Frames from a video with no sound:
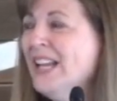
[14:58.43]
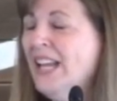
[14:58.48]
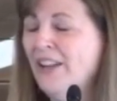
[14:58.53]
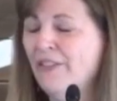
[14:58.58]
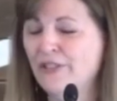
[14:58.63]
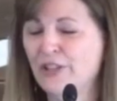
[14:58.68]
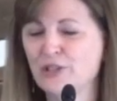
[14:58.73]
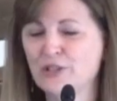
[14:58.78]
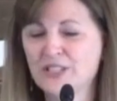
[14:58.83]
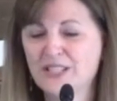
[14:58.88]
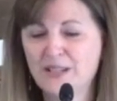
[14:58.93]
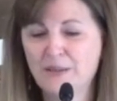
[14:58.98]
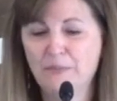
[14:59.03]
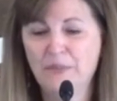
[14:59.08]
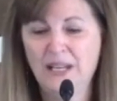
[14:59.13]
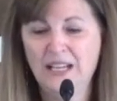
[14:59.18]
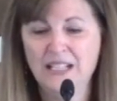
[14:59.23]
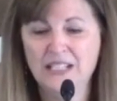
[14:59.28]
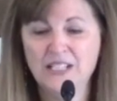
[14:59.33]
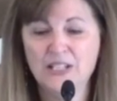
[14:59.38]
if they're
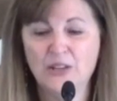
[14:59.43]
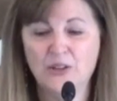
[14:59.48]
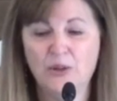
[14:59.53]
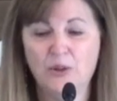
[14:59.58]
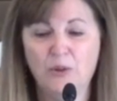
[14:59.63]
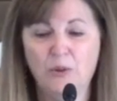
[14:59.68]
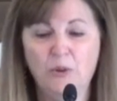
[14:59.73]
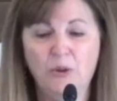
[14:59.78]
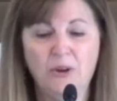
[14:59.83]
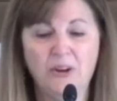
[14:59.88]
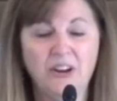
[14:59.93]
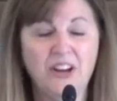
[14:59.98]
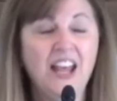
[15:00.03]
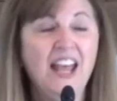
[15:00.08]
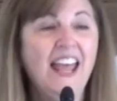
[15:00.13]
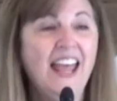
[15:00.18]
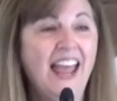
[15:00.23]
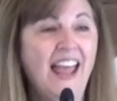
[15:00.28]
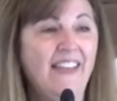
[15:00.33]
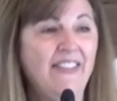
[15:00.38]
submitted to the Lord.
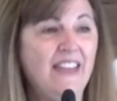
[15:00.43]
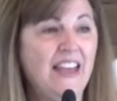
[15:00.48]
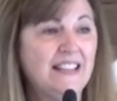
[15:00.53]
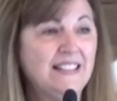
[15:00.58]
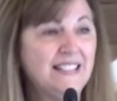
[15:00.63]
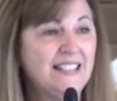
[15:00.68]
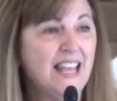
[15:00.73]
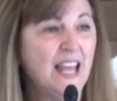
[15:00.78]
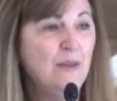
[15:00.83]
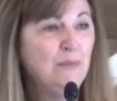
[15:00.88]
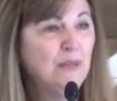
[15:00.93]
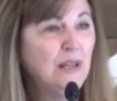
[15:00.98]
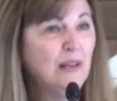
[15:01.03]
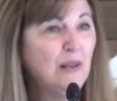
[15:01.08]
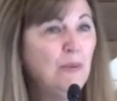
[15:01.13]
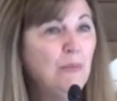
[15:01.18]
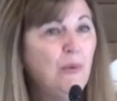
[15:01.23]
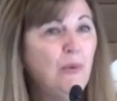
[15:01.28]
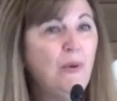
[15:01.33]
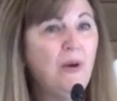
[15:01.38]
And that same
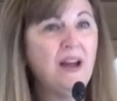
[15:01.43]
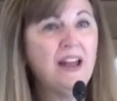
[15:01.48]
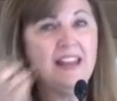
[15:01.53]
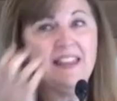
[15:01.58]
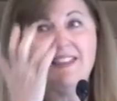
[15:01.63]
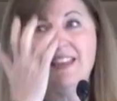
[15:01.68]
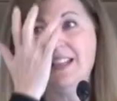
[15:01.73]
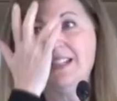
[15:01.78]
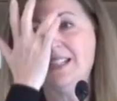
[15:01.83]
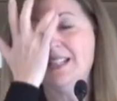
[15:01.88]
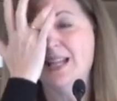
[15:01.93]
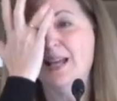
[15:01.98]
little boy that